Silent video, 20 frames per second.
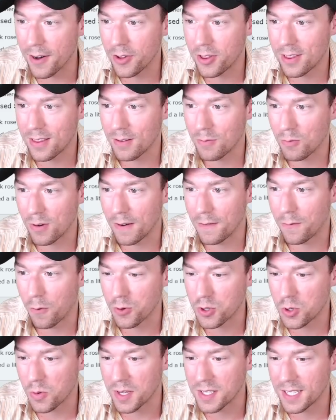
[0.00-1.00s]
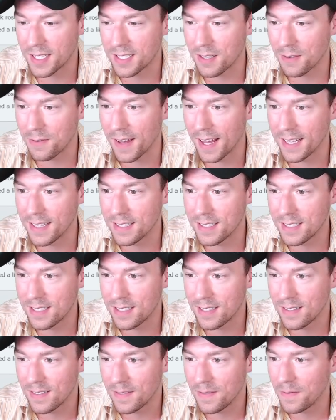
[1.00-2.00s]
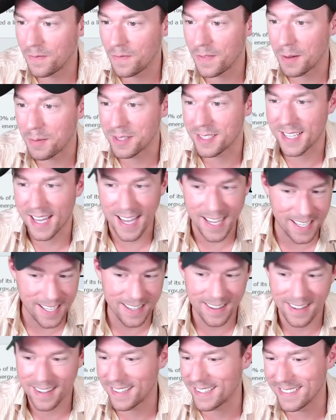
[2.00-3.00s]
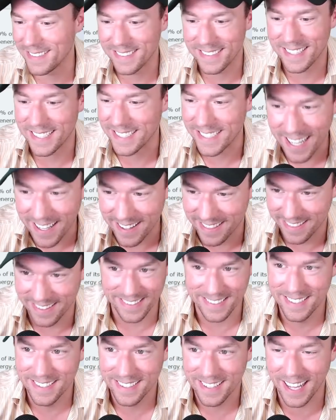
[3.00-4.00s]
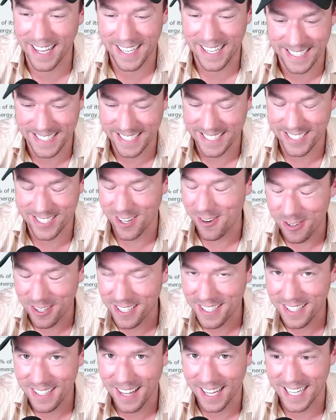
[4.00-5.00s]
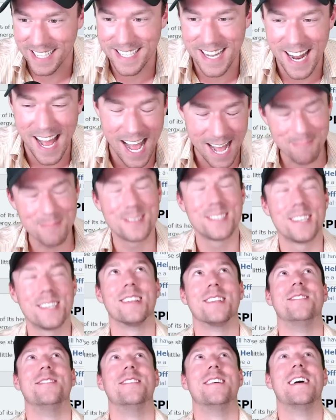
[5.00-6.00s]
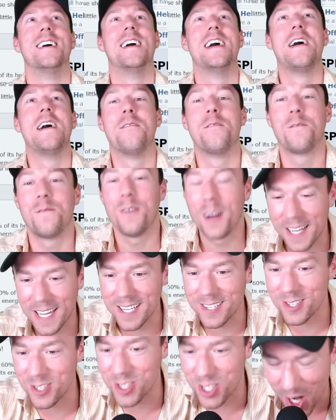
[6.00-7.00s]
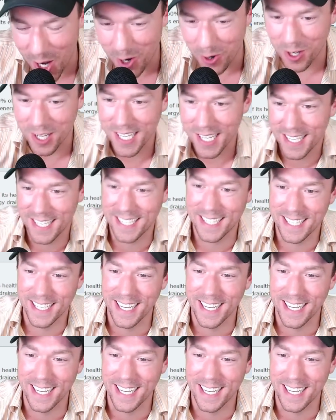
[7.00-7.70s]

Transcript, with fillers: health. We're at four hundred twenty-six defense. And we tank it like like nothing. Like it's a joke. Like it's an absolute freaking joke.